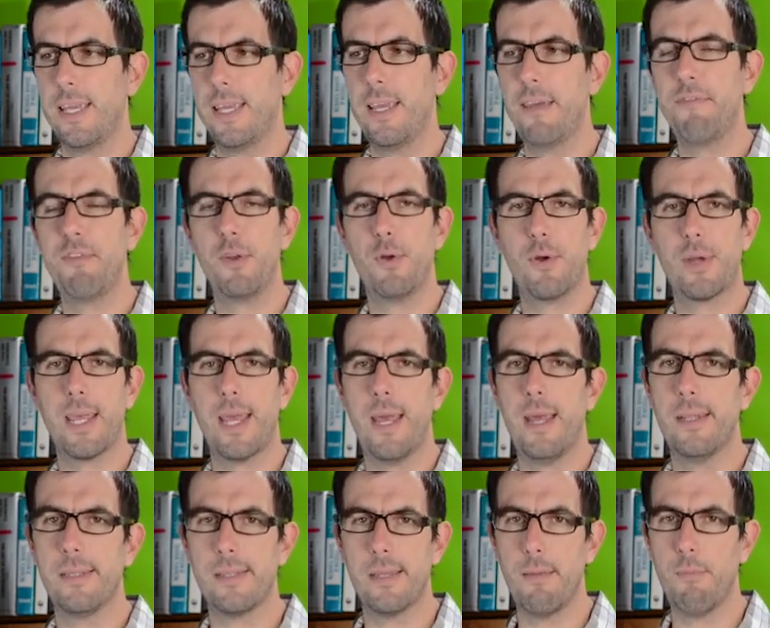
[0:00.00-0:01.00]
If you don't
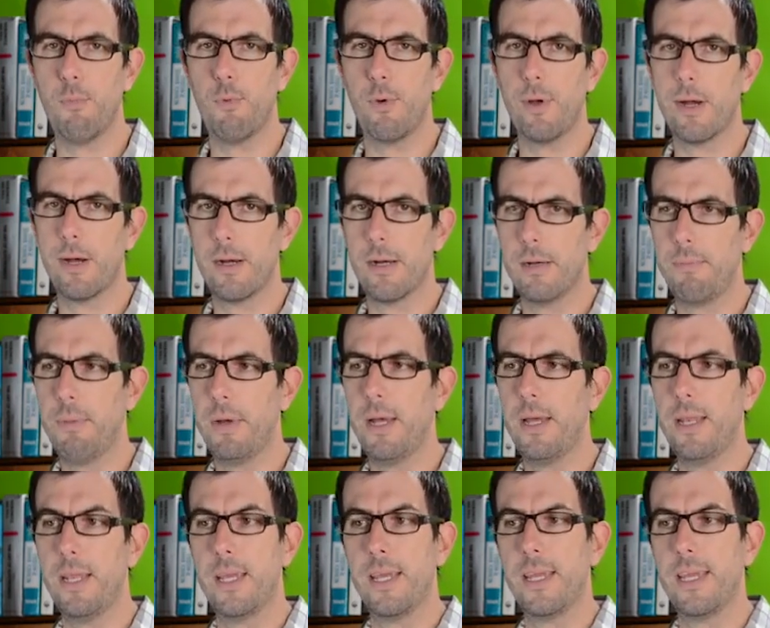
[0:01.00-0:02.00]
get something weird,
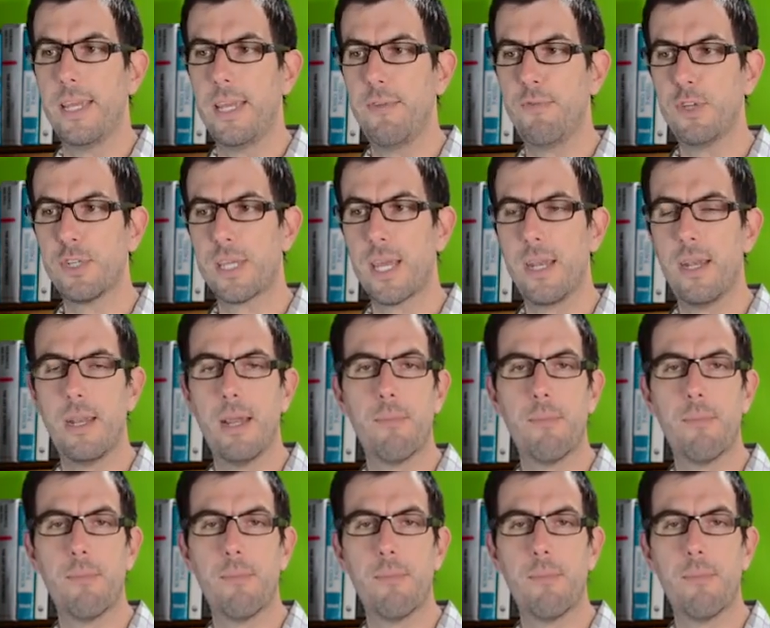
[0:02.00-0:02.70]
but if you just get a